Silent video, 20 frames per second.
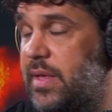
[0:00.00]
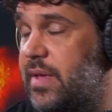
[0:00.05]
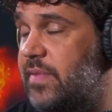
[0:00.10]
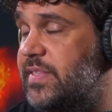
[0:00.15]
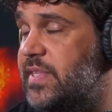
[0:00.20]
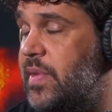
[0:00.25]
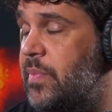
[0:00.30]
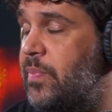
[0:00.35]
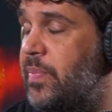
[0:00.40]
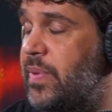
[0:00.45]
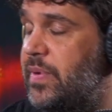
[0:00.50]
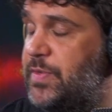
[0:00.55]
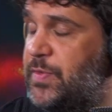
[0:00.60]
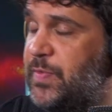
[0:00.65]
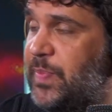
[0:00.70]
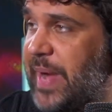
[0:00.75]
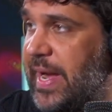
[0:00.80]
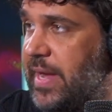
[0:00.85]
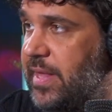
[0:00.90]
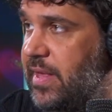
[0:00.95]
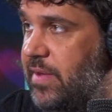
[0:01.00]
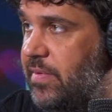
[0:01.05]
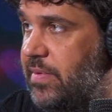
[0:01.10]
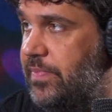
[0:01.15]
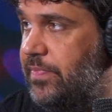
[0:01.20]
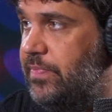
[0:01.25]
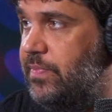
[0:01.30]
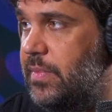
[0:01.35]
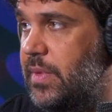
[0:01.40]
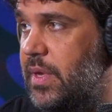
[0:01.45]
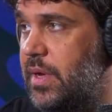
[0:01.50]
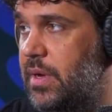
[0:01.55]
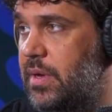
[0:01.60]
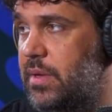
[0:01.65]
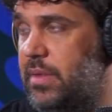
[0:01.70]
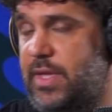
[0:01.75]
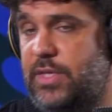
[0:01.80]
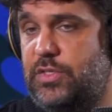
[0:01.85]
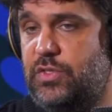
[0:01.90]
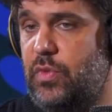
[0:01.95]
It gives them perspective.
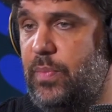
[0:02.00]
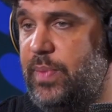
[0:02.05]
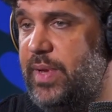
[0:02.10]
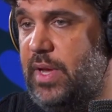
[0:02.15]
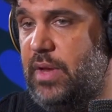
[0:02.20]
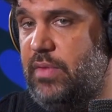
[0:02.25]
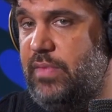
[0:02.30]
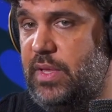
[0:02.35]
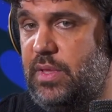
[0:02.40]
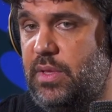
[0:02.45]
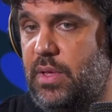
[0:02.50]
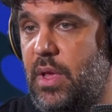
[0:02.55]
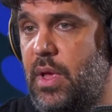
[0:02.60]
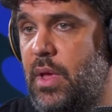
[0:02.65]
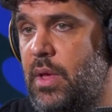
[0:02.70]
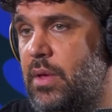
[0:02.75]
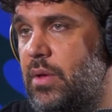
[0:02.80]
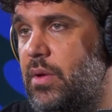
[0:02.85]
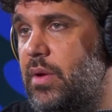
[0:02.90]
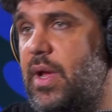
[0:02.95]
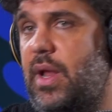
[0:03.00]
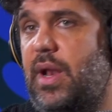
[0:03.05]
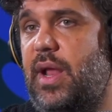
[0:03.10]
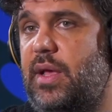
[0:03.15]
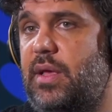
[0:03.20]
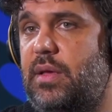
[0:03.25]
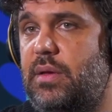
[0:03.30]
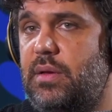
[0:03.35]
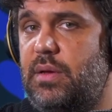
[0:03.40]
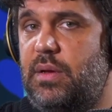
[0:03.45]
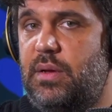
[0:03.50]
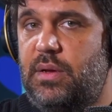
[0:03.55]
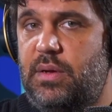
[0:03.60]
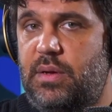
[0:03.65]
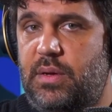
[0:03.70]
That's to begin with. Okay, like